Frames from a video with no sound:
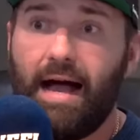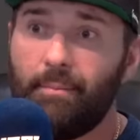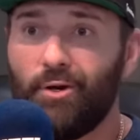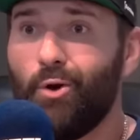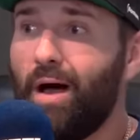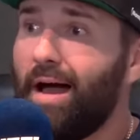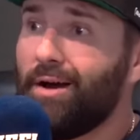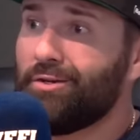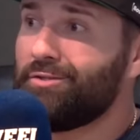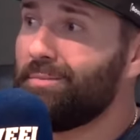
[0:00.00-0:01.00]
I'm going to go
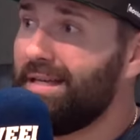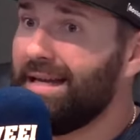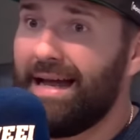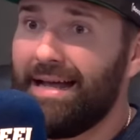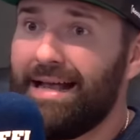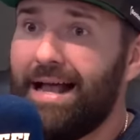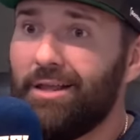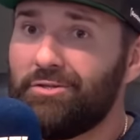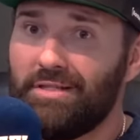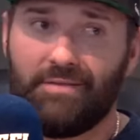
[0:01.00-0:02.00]
hire some kid out of
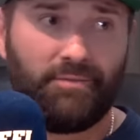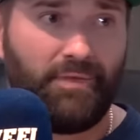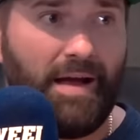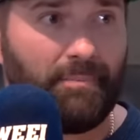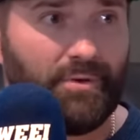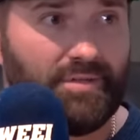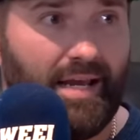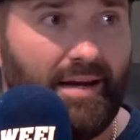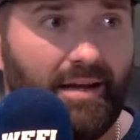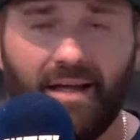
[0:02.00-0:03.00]
college and give him
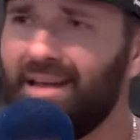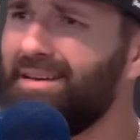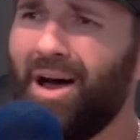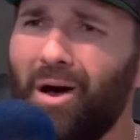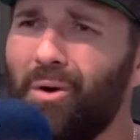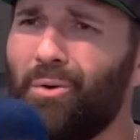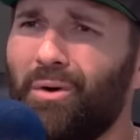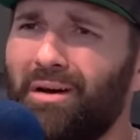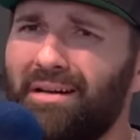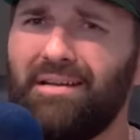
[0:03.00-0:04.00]
5%.
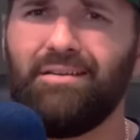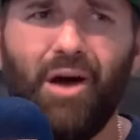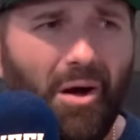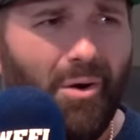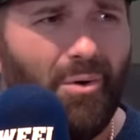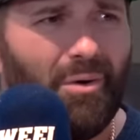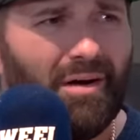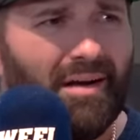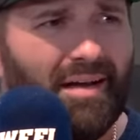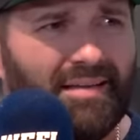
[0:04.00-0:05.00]
No. you don't no, think that's going
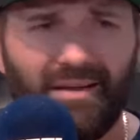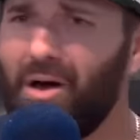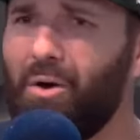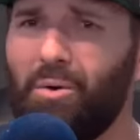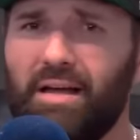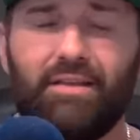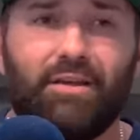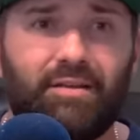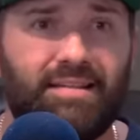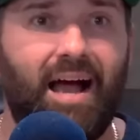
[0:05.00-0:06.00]
to happen no. for Caleb
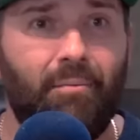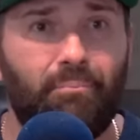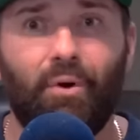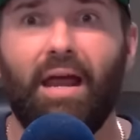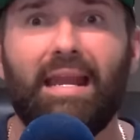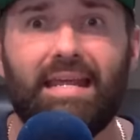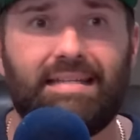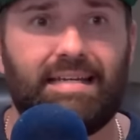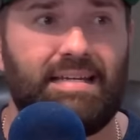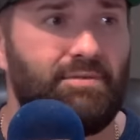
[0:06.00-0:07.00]
Williams? Tom Brady
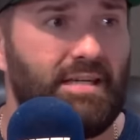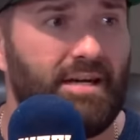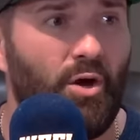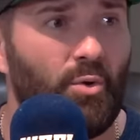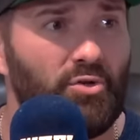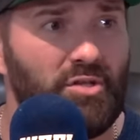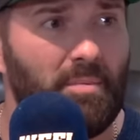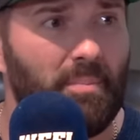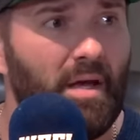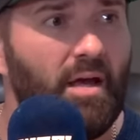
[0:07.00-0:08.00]
didn't even get
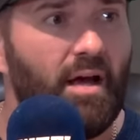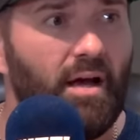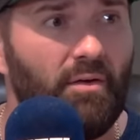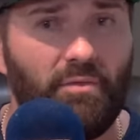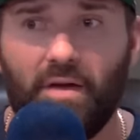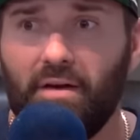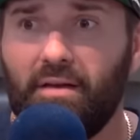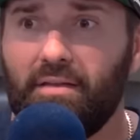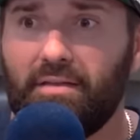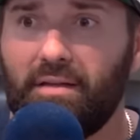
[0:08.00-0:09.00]
ownership of
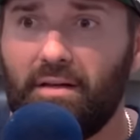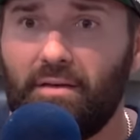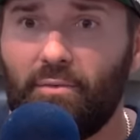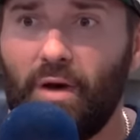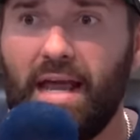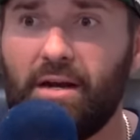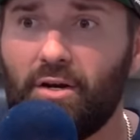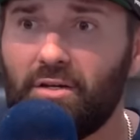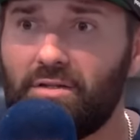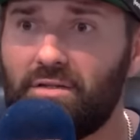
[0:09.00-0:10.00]
the the It's a Raiders.
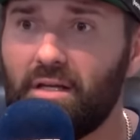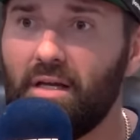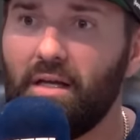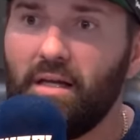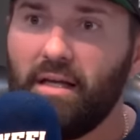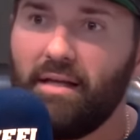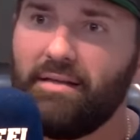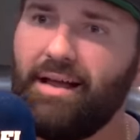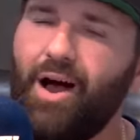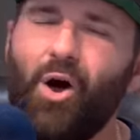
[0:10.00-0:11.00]
spot move by the kid. You
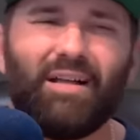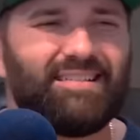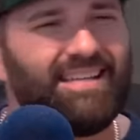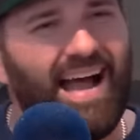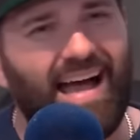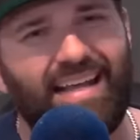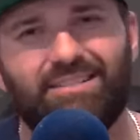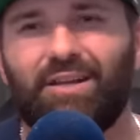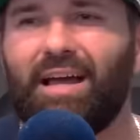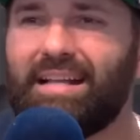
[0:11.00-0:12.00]
got to No, least, it's not. You
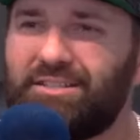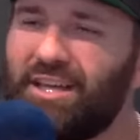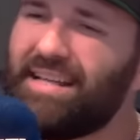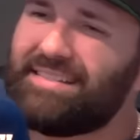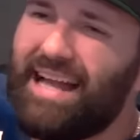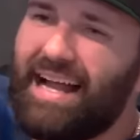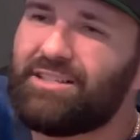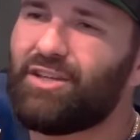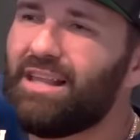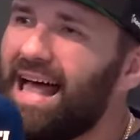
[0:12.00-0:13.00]
got to it's, it's not.
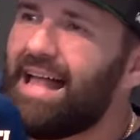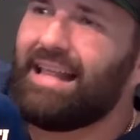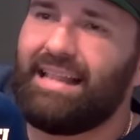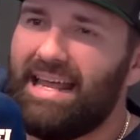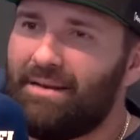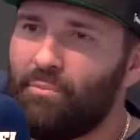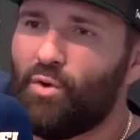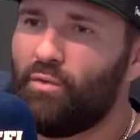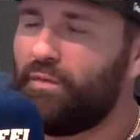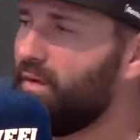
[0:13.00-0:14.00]
No, it's no. a La La Land oh, no. move.